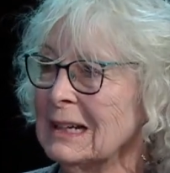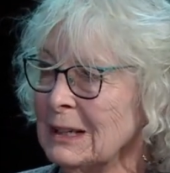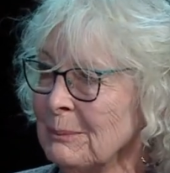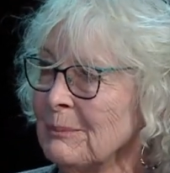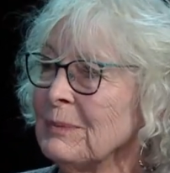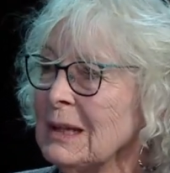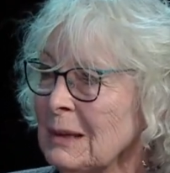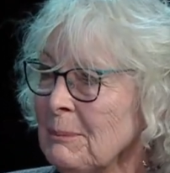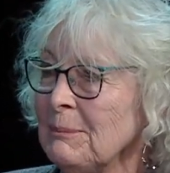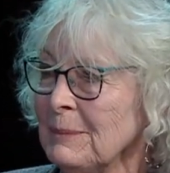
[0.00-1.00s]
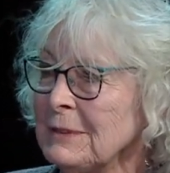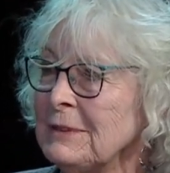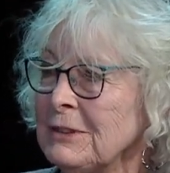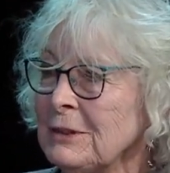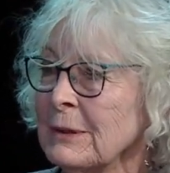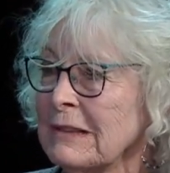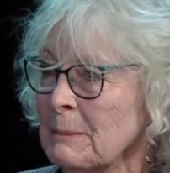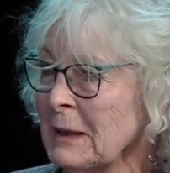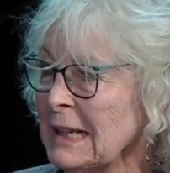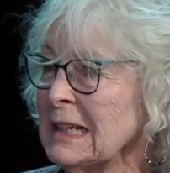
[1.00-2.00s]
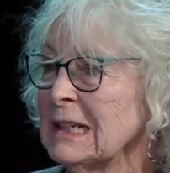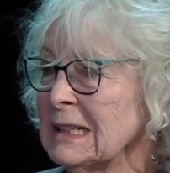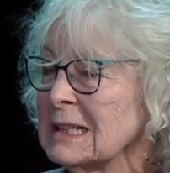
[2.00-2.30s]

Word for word: um, the, the, the, to explain is, it.